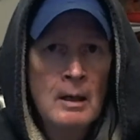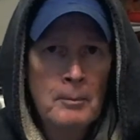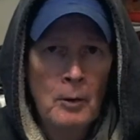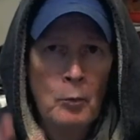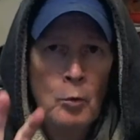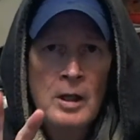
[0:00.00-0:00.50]

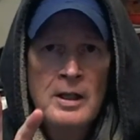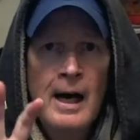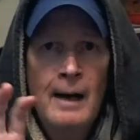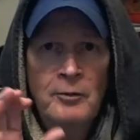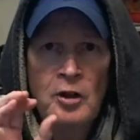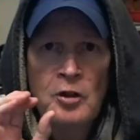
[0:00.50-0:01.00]
But one
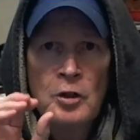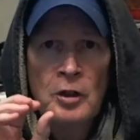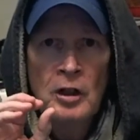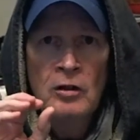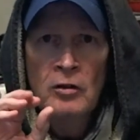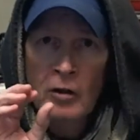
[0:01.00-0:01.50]
option you
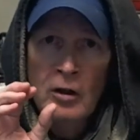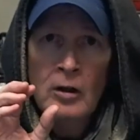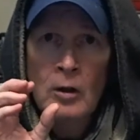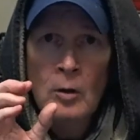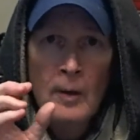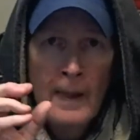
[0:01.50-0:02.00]
can
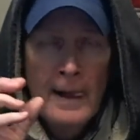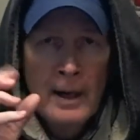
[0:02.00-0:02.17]
do